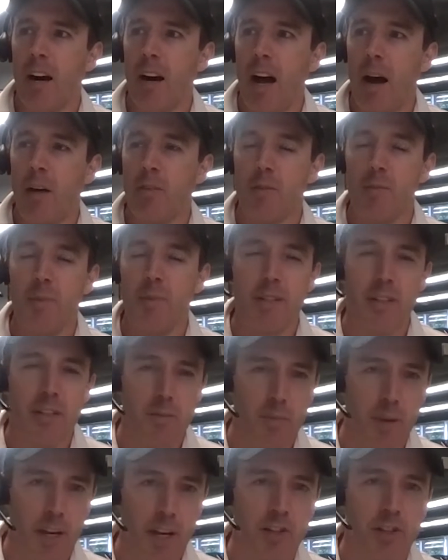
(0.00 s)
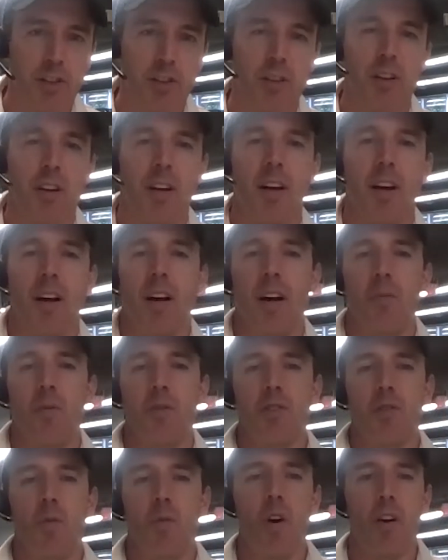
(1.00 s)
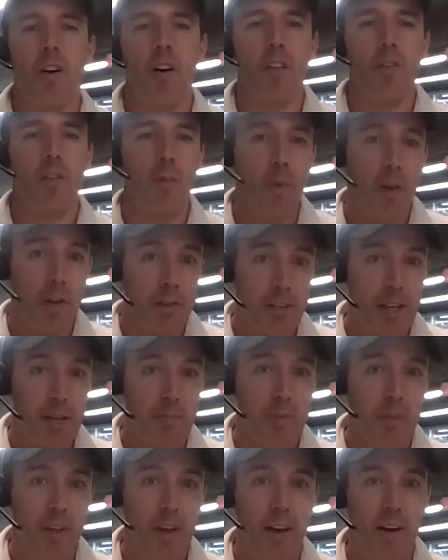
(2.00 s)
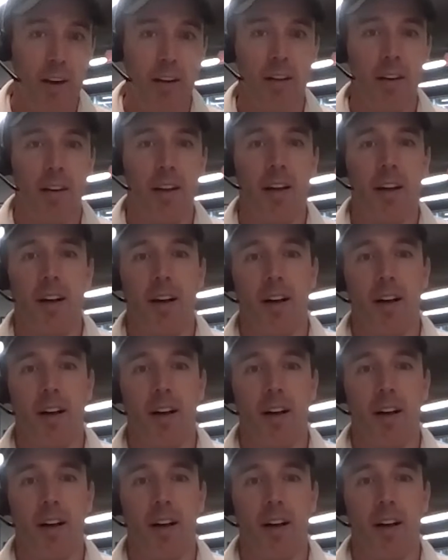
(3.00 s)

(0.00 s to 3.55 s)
I was a business major, was a walk on the football team there,